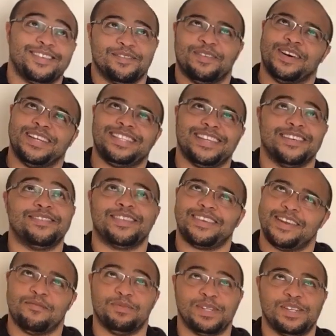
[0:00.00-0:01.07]
divisive,
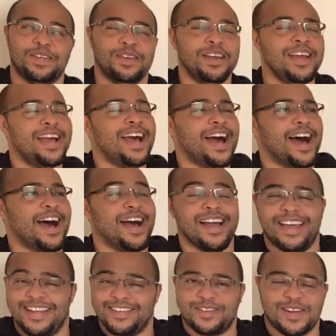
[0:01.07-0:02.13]
number two. Uh,
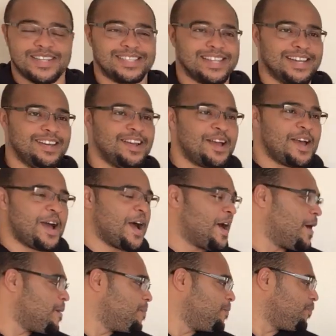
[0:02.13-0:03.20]
interesting.
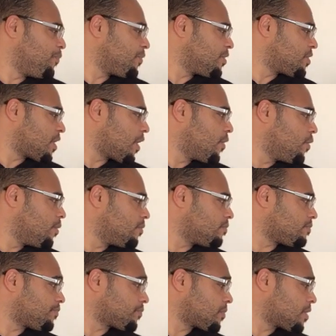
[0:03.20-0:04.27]
Um, so
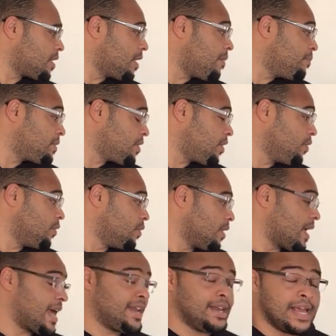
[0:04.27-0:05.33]
the number two
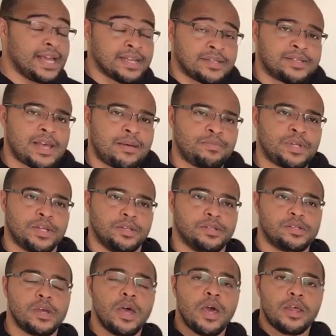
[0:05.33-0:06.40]
and
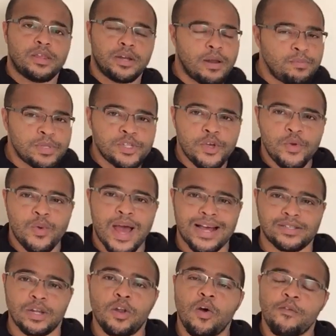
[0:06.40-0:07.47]
acceptance. The number two
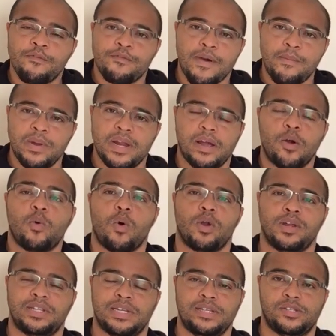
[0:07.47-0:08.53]
has a lot of feminine
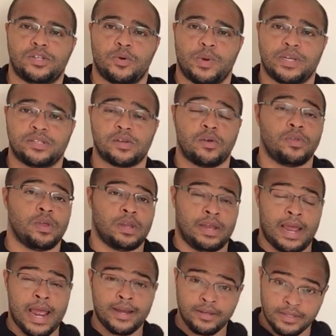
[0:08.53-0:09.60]
qualities to it. So
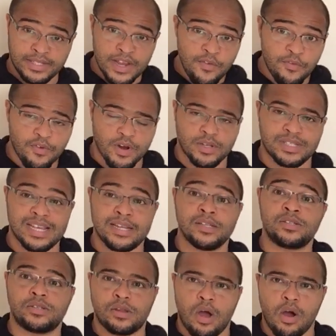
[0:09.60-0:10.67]
indifference, in
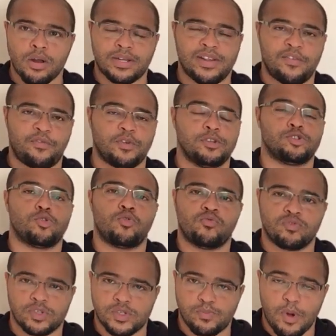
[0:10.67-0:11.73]
stark difference or
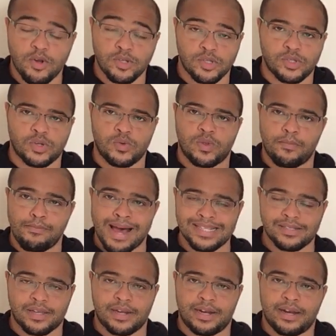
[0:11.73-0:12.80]
response to the
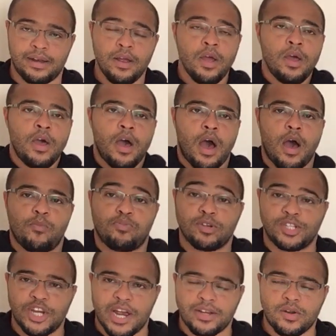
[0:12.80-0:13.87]
masculine uh,
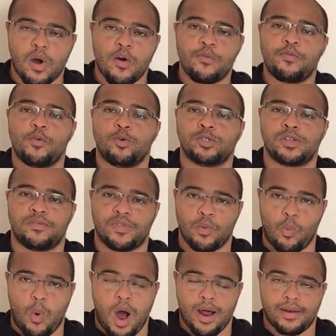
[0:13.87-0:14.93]
projectile force of the
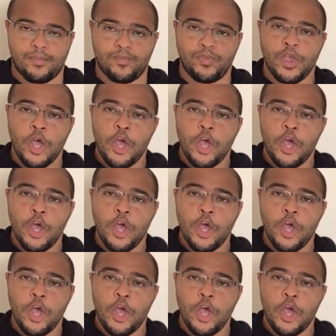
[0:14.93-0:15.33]
one,